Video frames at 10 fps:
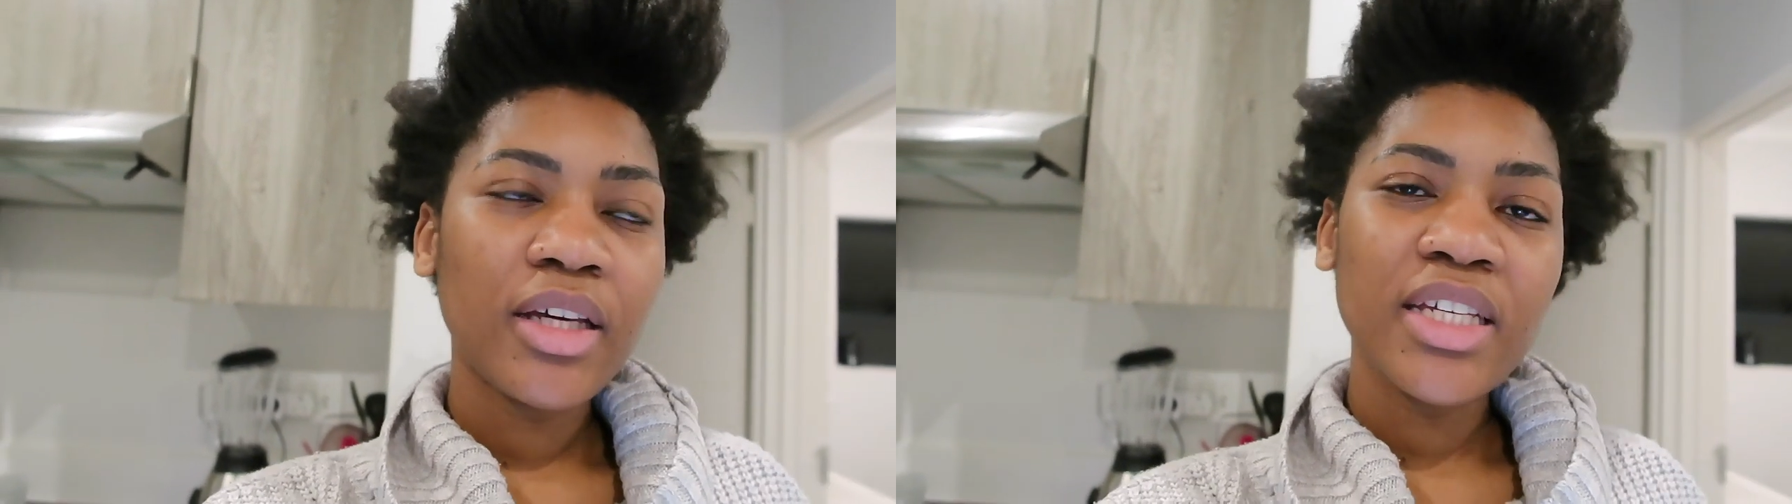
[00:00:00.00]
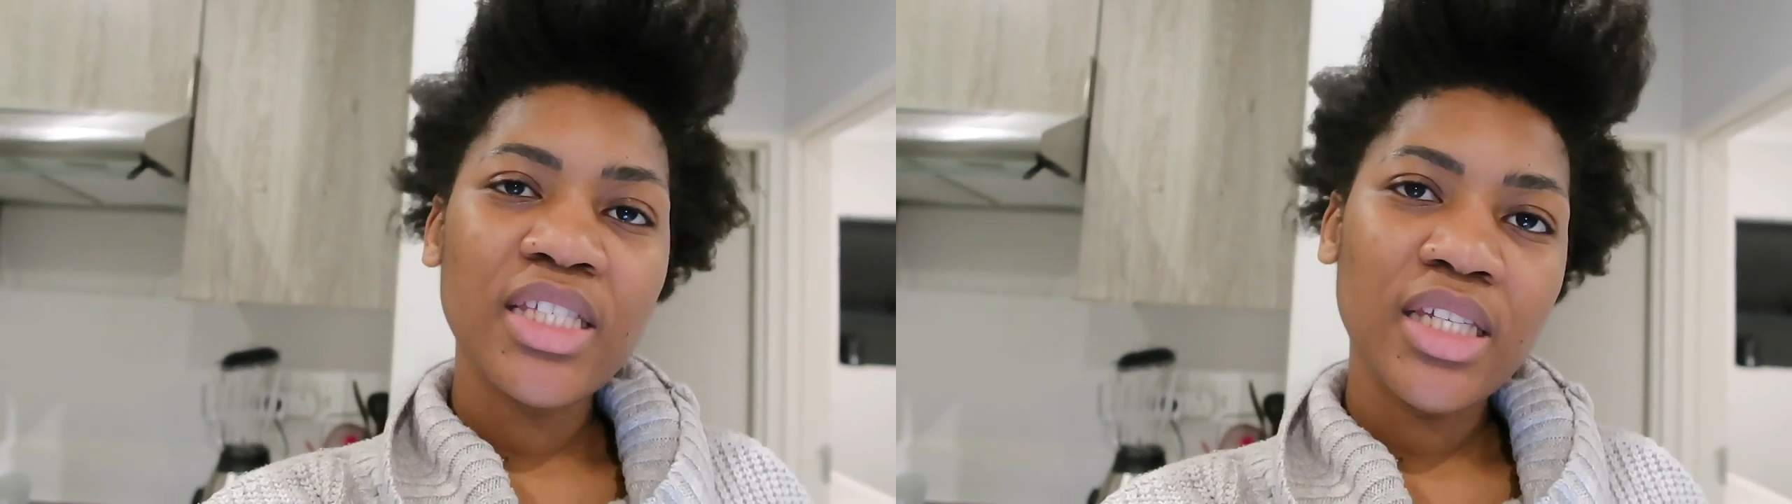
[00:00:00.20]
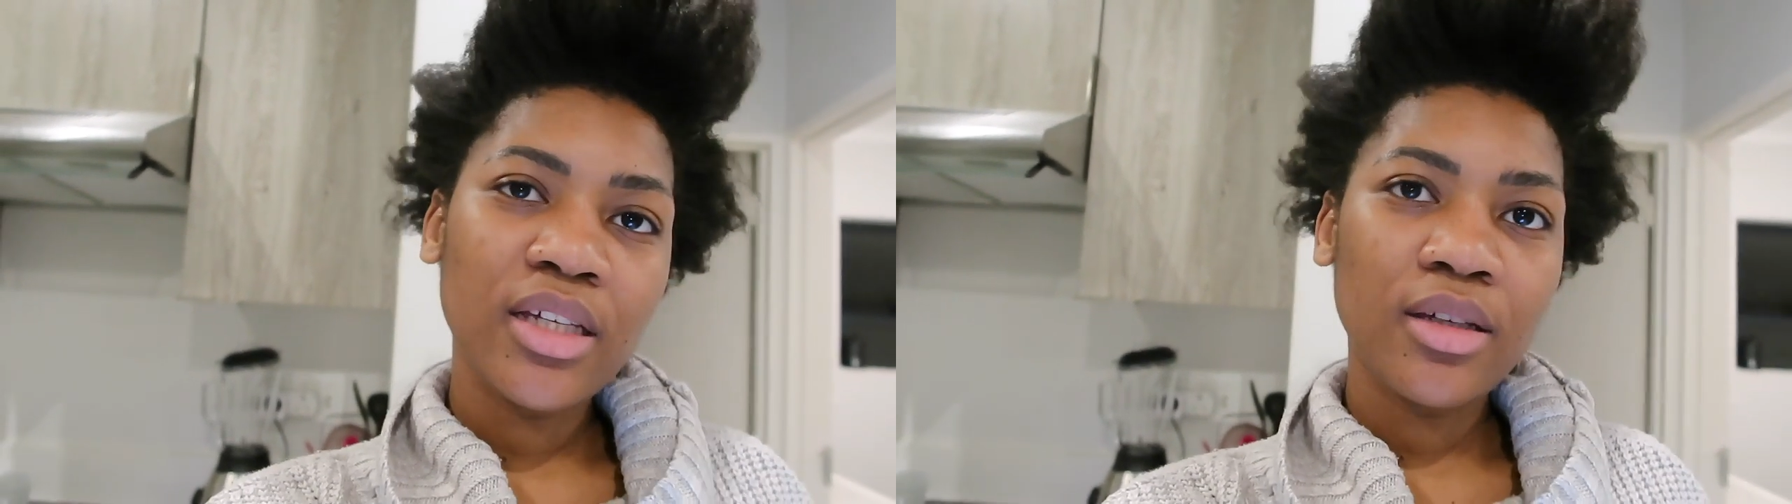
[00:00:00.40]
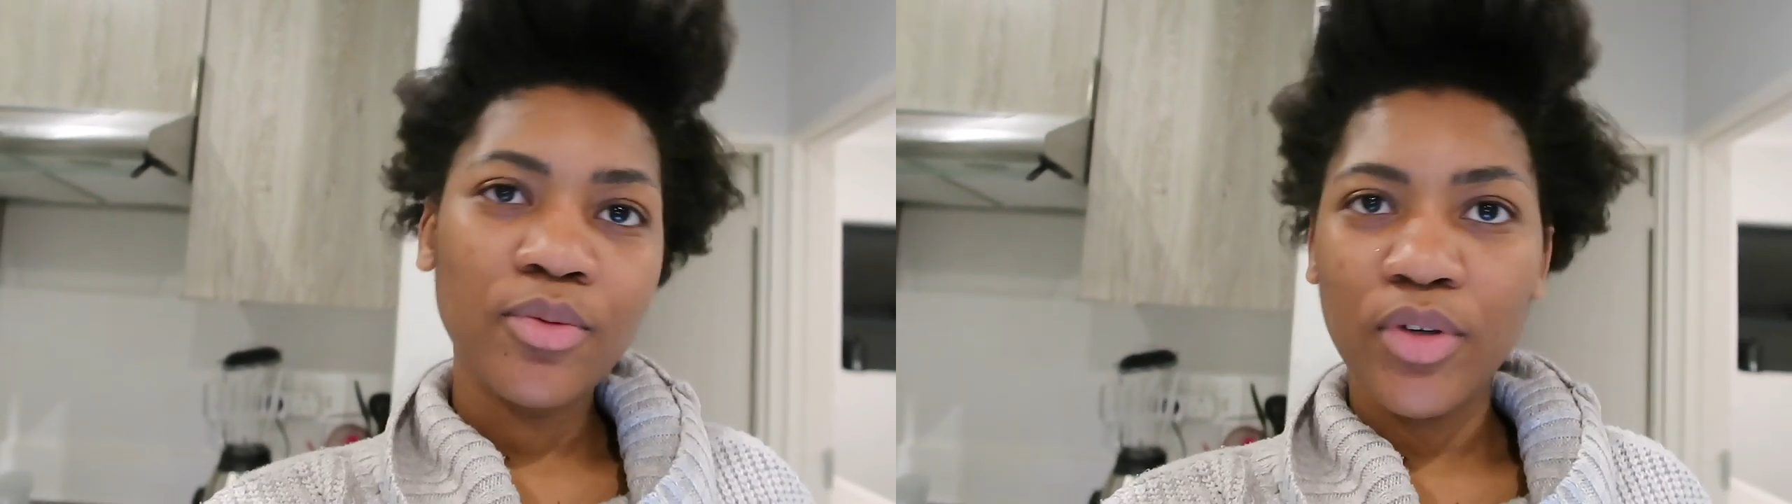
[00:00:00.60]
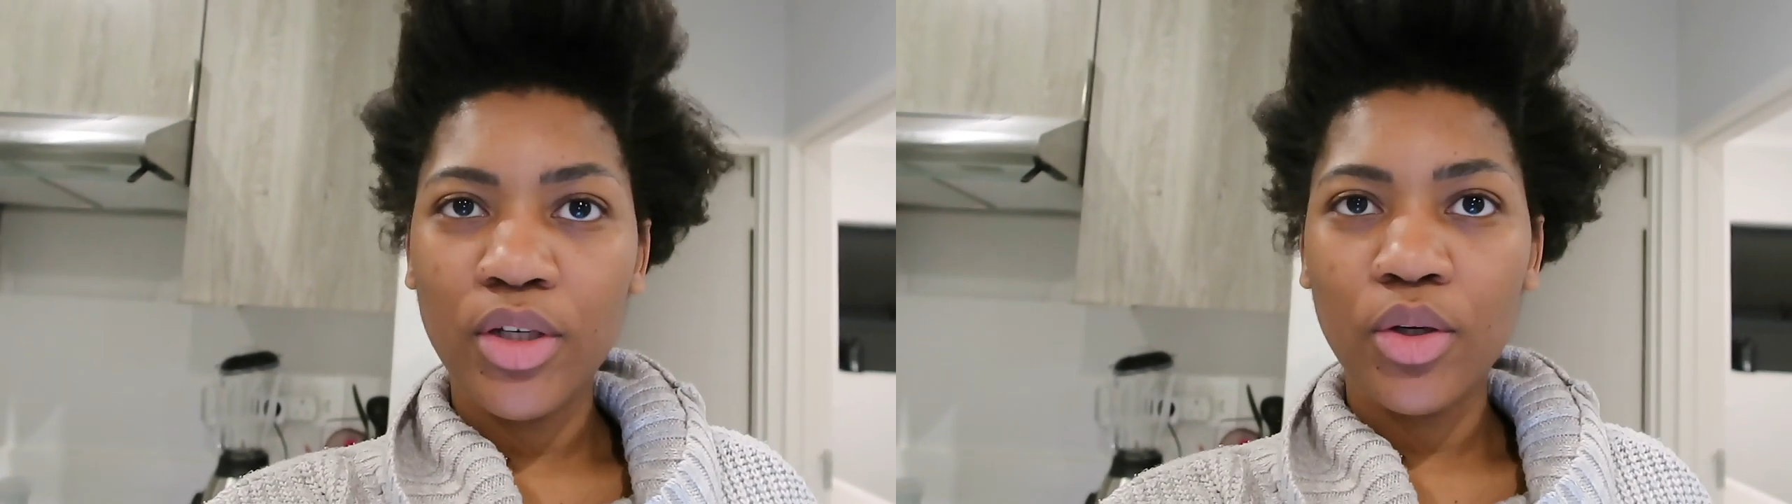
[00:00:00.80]
easy
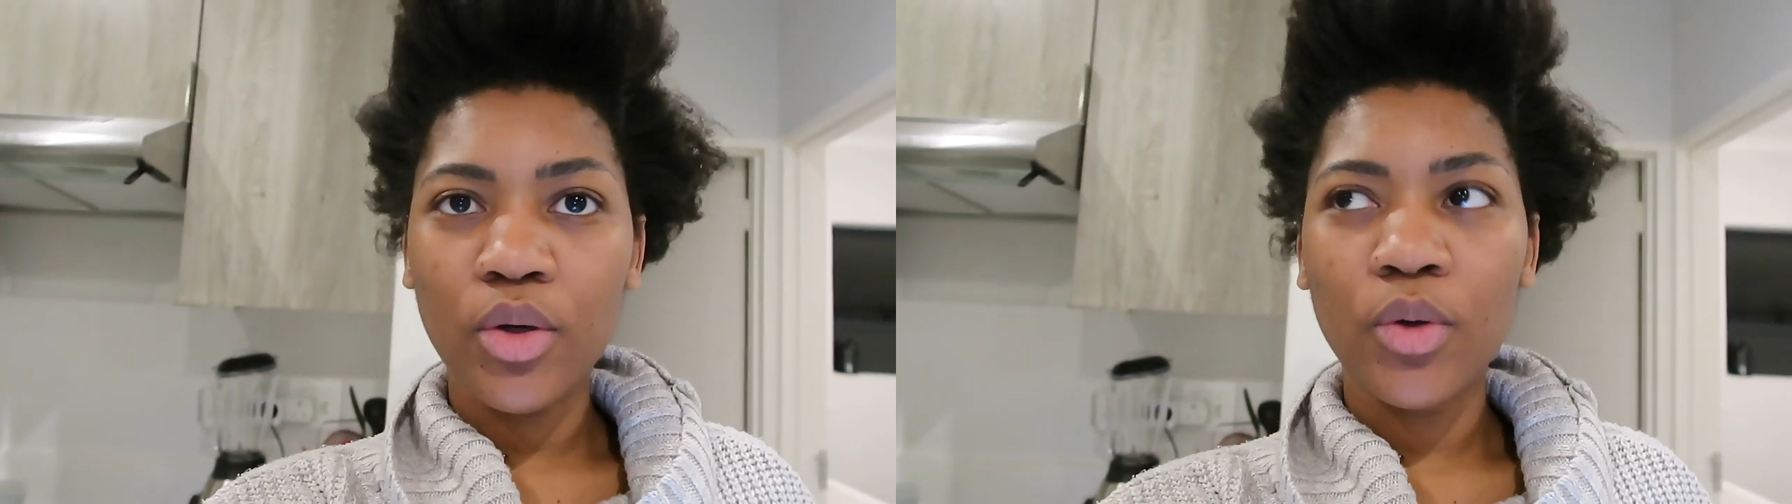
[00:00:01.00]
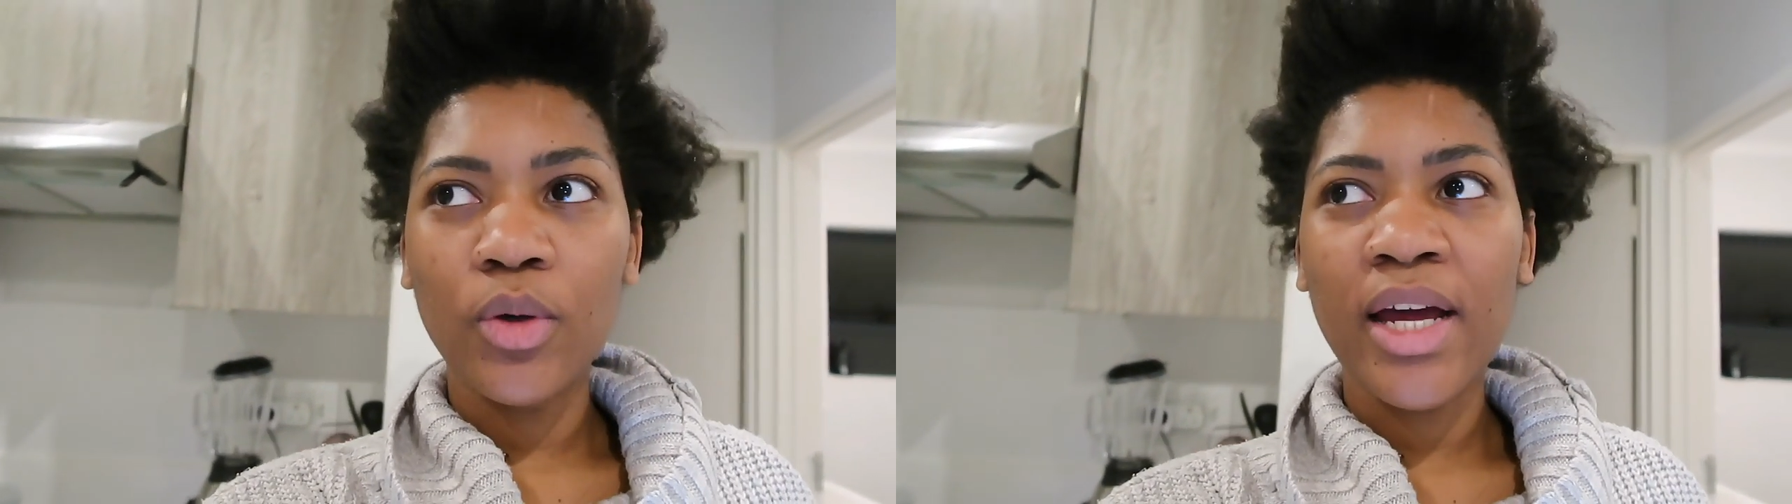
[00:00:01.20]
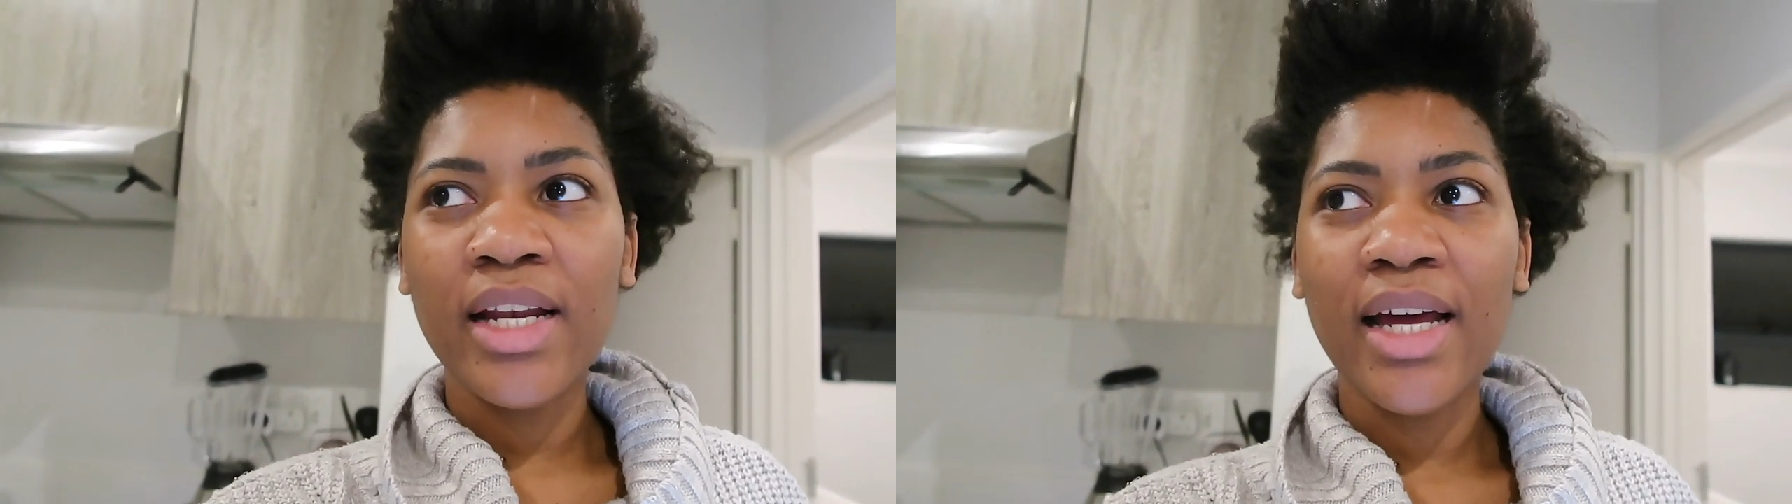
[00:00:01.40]
video and